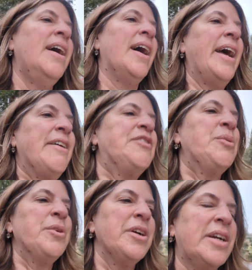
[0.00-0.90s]
I have to
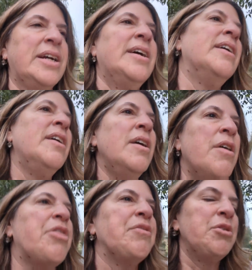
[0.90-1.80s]
work
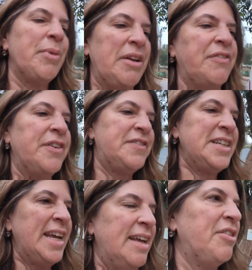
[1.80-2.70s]
through my
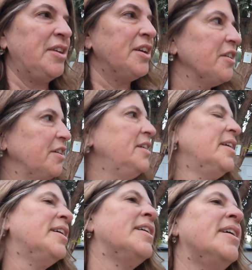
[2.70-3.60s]
58th year
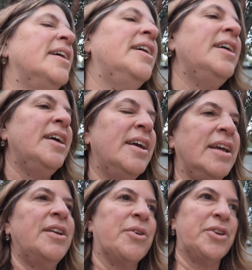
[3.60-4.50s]

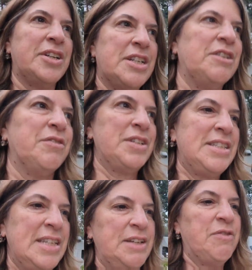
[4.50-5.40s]
in order to
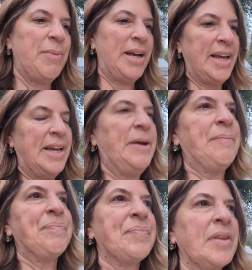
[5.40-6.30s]
receive my
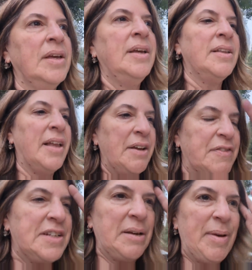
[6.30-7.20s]

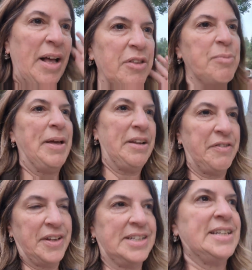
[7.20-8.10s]
lifetime health
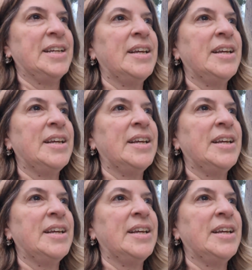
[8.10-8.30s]
benefit.